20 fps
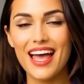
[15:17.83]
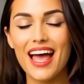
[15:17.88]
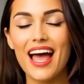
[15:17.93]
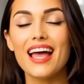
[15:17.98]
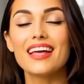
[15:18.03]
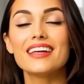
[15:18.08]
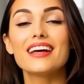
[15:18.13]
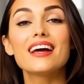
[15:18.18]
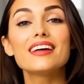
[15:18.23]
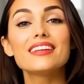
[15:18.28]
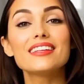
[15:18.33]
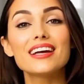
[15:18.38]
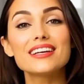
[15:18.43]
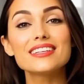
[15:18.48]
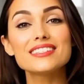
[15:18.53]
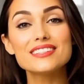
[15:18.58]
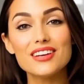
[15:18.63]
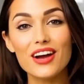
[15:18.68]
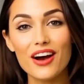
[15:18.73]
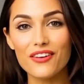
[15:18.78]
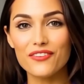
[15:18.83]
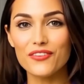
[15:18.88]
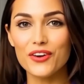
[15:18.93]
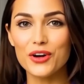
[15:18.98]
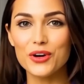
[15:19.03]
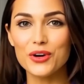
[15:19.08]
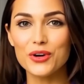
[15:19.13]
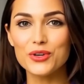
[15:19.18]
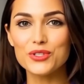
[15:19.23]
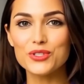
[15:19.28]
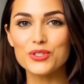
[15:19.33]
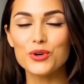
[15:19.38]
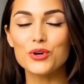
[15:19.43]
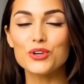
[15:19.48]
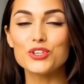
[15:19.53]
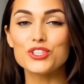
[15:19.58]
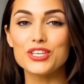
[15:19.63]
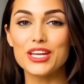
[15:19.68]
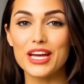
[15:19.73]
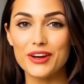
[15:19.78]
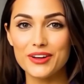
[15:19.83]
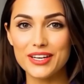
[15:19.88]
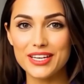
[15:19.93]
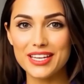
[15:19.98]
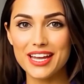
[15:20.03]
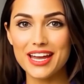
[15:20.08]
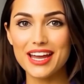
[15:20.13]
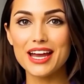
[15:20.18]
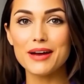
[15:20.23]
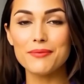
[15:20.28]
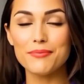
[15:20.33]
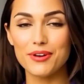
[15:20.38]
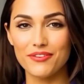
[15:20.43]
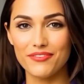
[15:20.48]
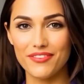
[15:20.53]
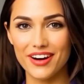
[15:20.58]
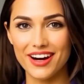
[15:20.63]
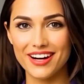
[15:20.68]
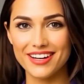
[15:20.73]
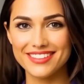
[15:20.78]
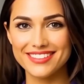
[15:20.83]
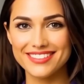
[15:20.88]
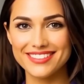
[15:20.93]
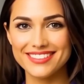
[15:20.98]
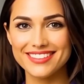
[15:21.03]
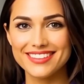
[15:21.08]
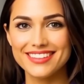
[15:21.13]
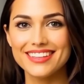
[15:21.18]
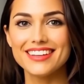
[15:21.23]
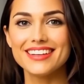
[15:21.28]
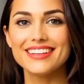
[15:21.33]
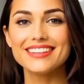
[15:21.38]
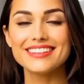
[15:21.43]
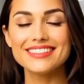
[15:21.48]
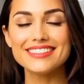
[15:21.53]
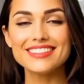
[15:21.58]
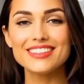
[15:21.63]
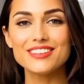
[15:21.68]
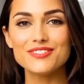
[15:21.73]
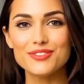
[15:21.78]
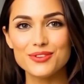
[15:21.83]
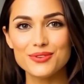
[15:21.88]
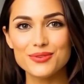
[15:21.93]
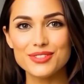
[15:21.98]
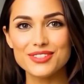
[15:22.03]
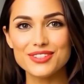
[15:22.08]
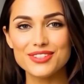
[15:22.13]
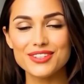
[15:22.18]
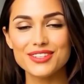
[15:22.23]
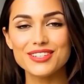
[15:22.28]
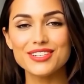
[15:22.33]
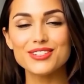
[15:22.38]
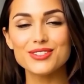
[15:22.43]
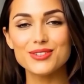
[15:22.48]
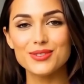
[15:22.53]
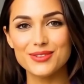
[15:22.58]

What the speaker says: And unlike stock photos or generic AI profiles, this influencer is